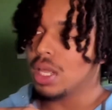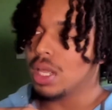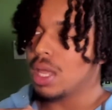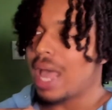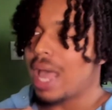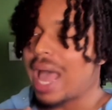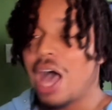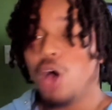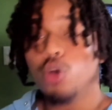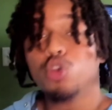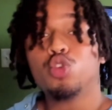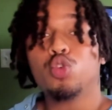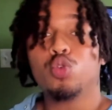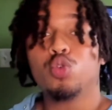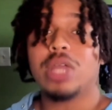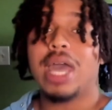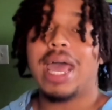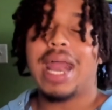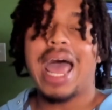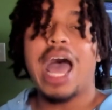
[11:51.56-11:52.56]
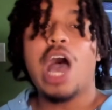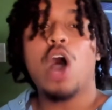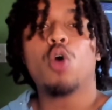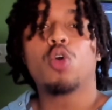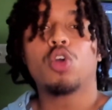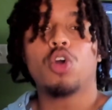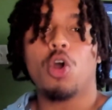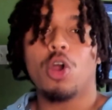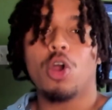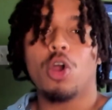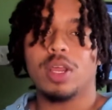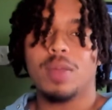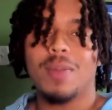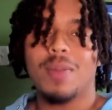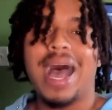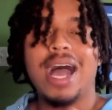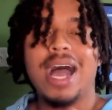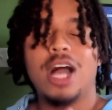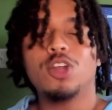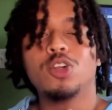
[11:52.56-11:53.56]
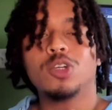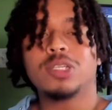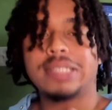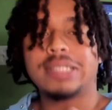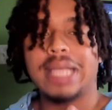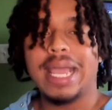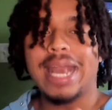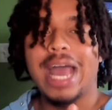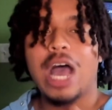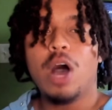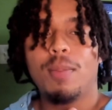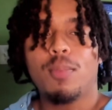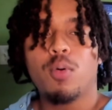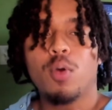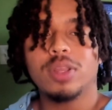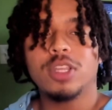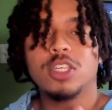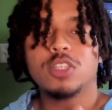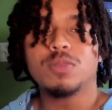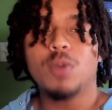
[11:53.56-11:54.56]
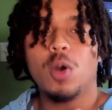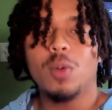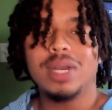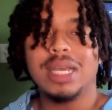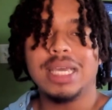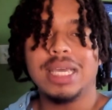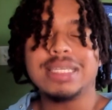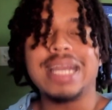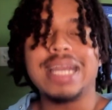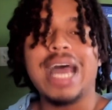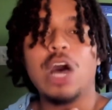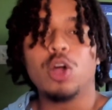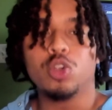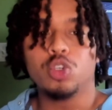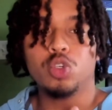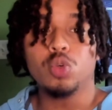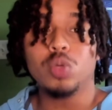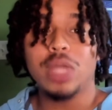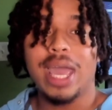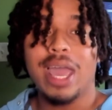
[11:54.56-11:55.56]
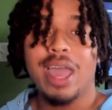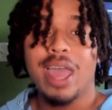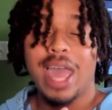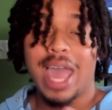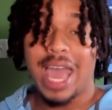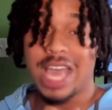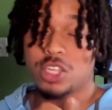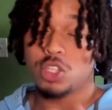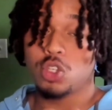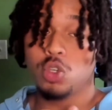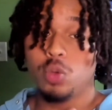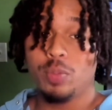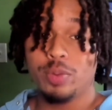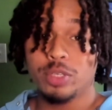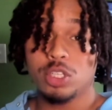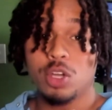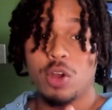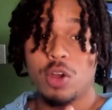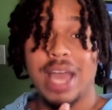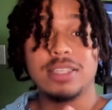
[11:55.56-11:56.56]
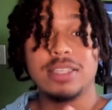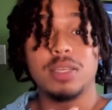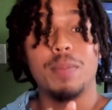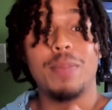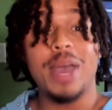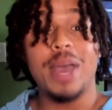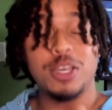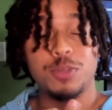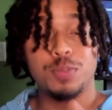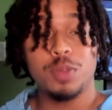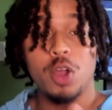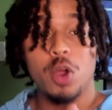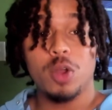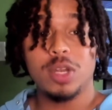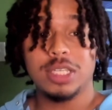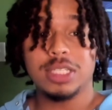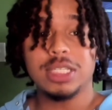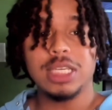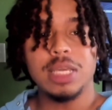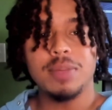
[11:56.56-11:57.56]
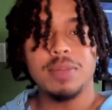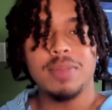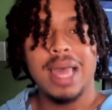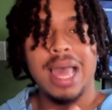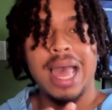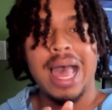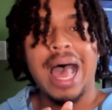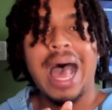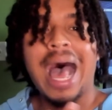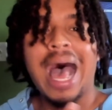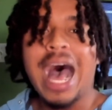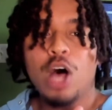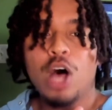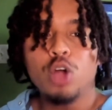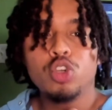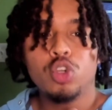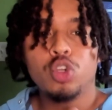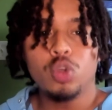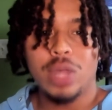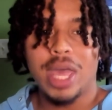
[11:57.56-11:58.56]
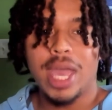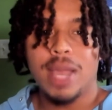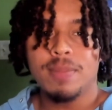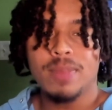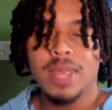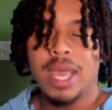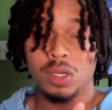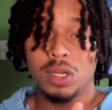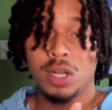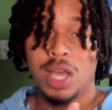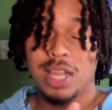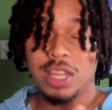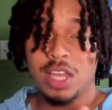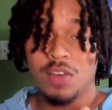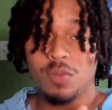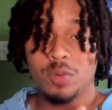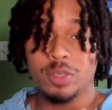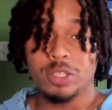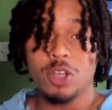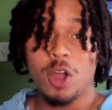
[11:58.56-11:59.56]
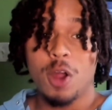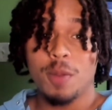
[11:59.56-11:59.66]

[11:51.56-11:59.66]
I'll do that. I'll guard him. I understand how important this moment is, and I'll do that. As a superstar, as the best player on this team, I'll do that. I love when star